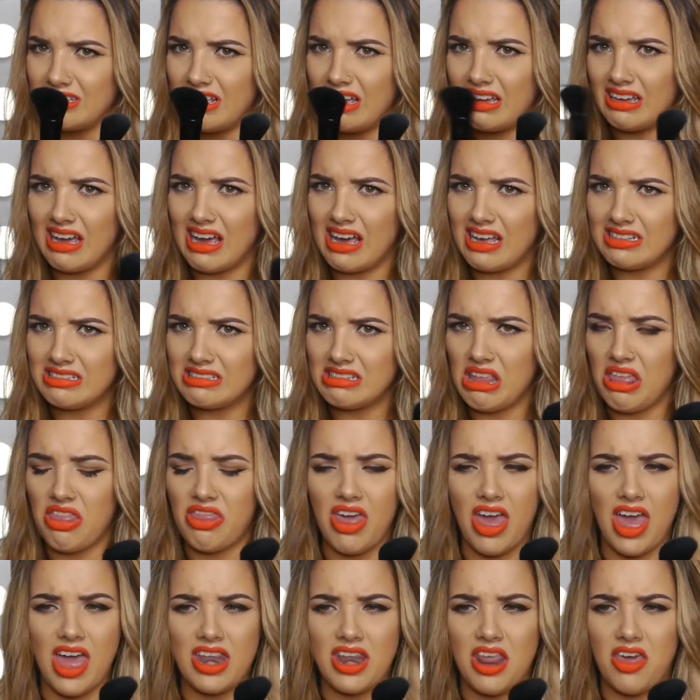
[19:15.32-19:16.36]
I guess,
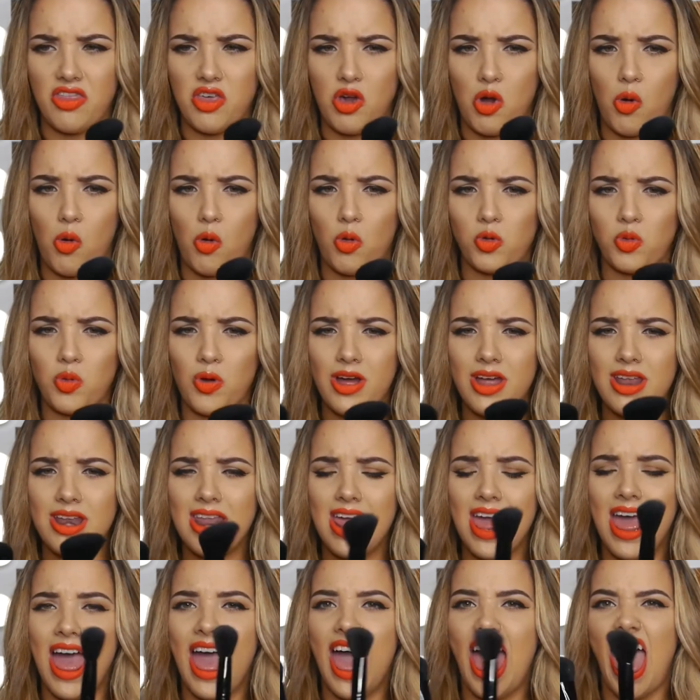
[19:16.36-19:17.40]
than the old one.
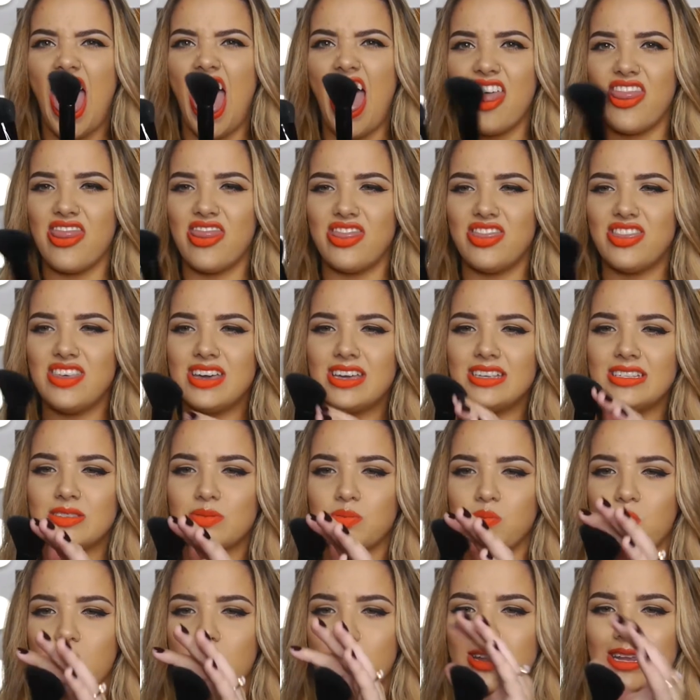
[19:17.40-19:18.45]
And this
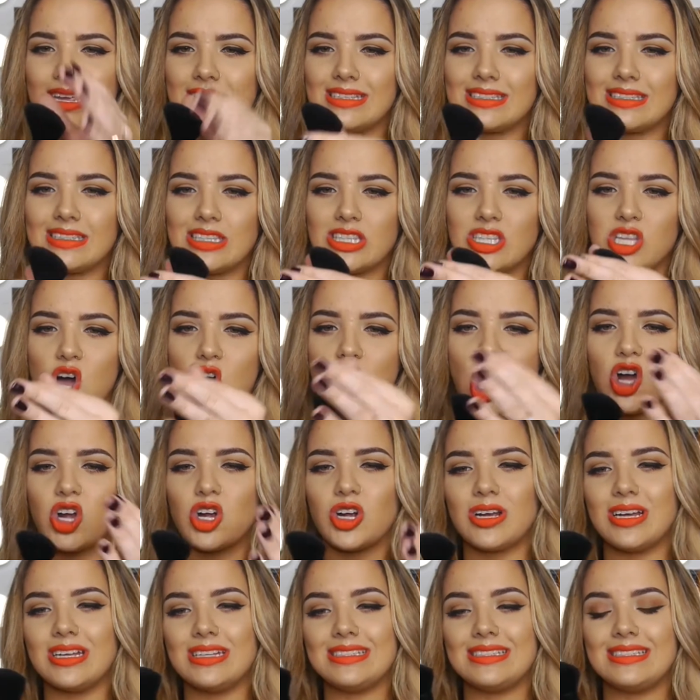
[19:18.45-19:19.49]
one is
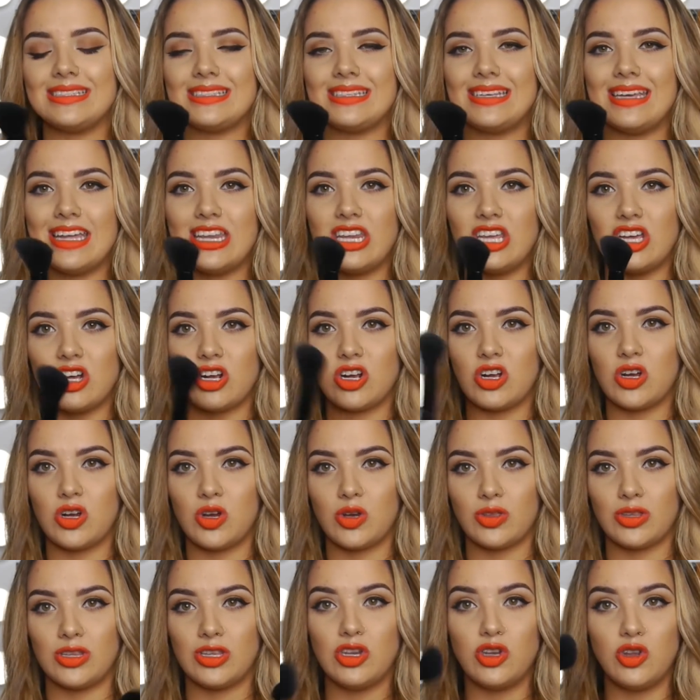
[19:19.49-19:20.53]
longer and skinnier,
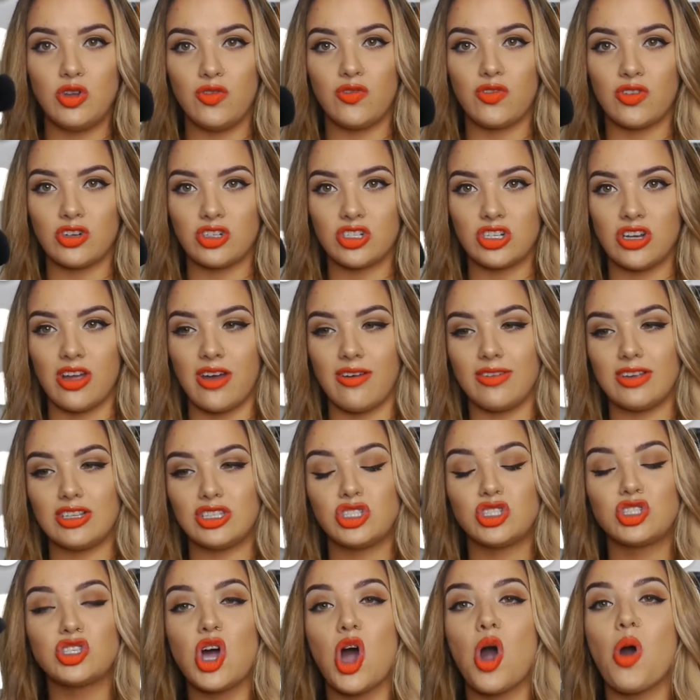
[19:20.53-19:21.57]
the new version of it.
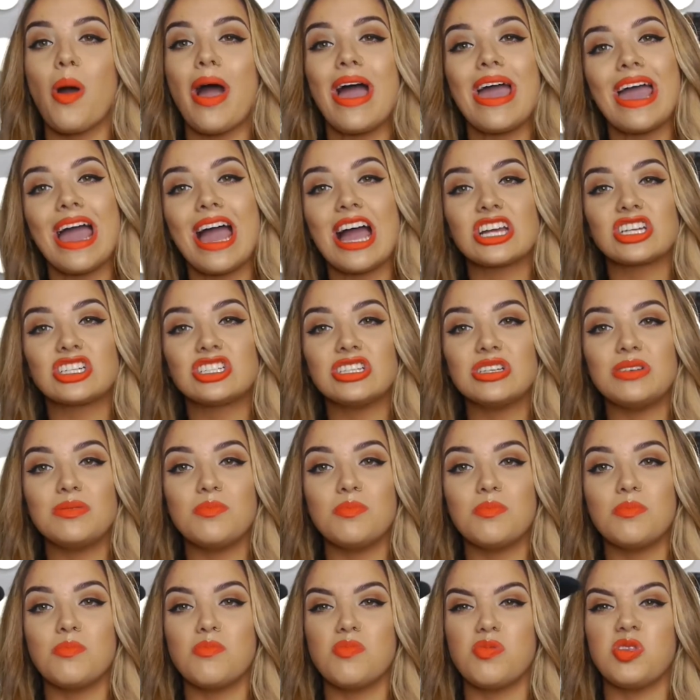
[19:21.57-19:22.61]
So I actually
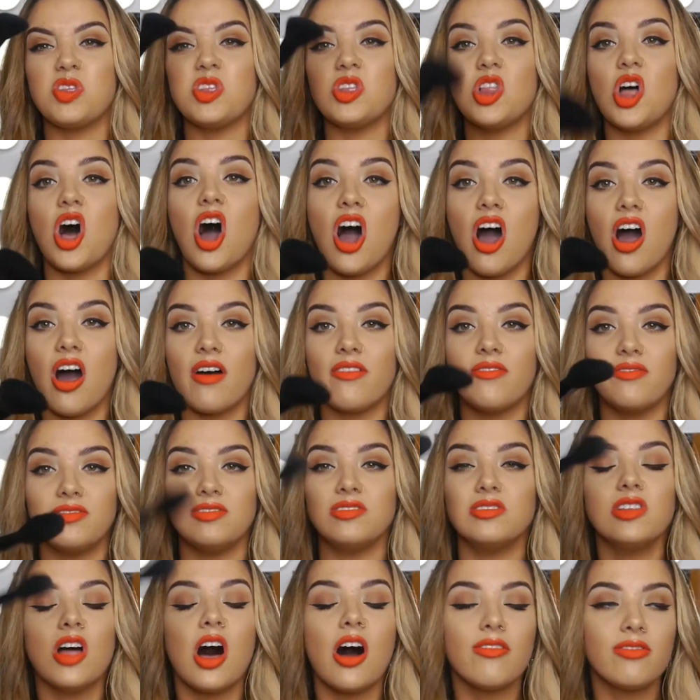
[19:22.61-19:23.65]

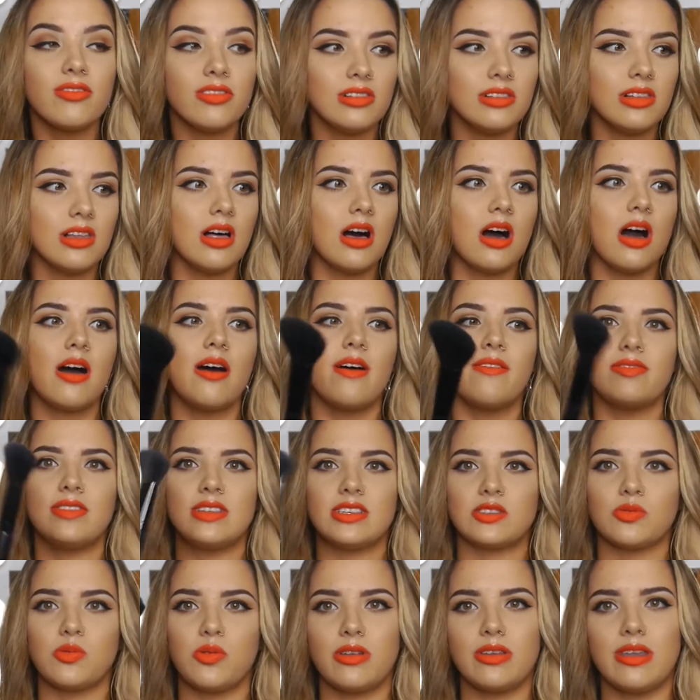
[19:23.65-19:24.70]
love, love, love
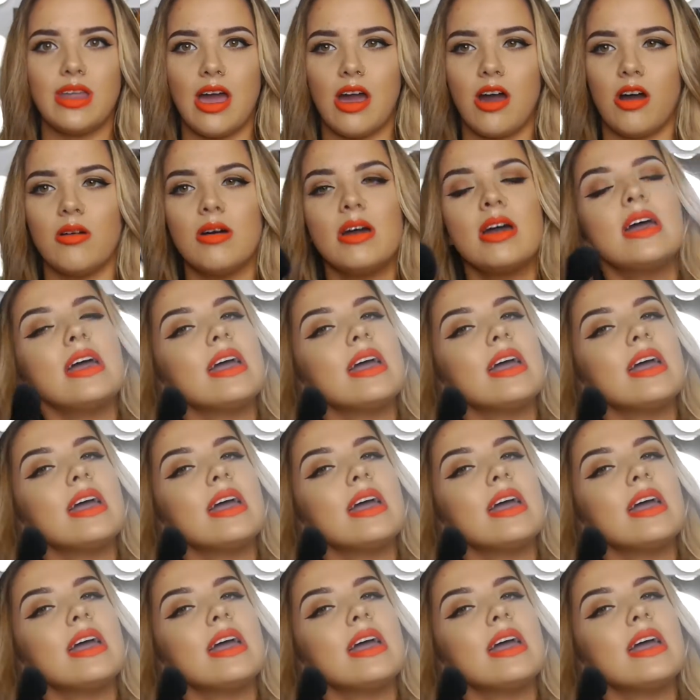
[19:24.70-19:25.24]
this one now.